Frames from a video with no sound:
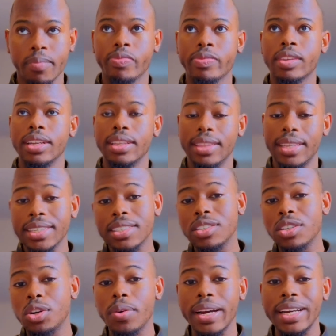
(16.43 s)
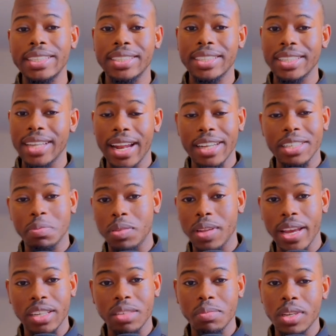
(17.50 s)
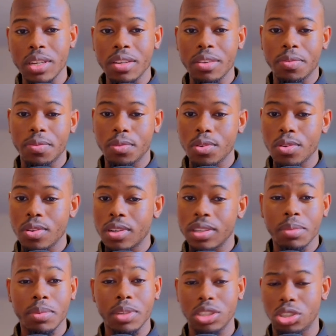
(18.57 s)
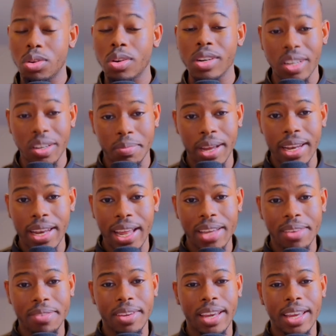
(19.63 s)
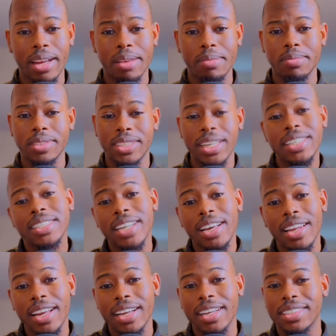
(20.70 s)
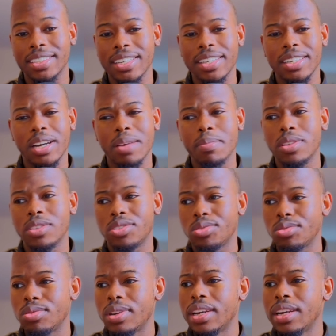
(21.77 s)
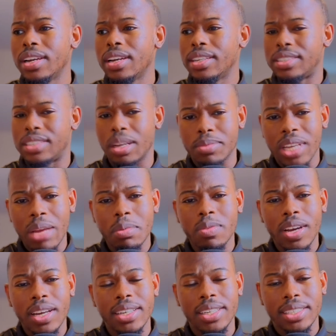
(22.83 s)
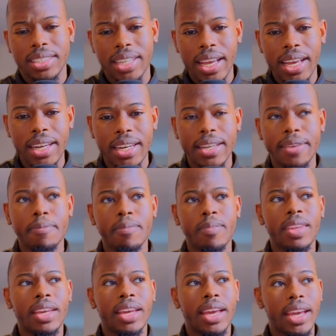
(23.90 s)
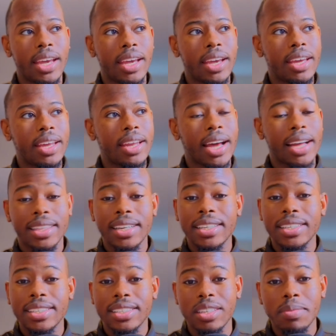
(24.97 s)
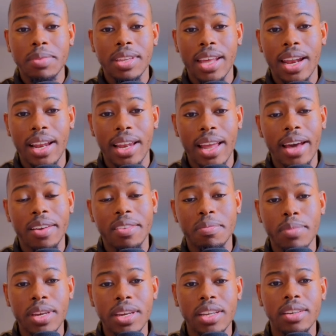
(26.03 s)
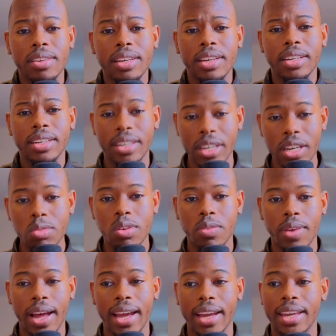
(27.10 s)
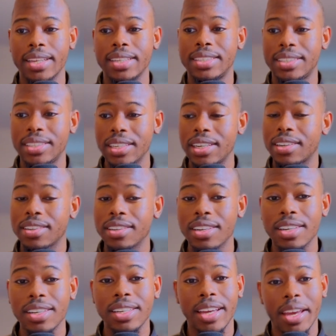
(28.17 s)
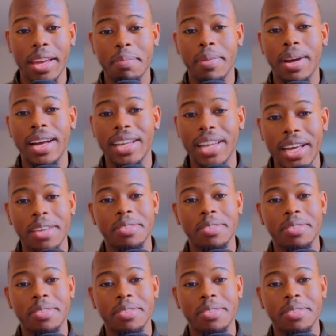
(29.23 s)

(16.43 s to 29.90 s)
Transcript: This is a question that has plagued me for the majority of my life, and I'm just now, like I said, coming to some type of understanding. And I think this is something that a lot of men deal with. I can see clearly in my life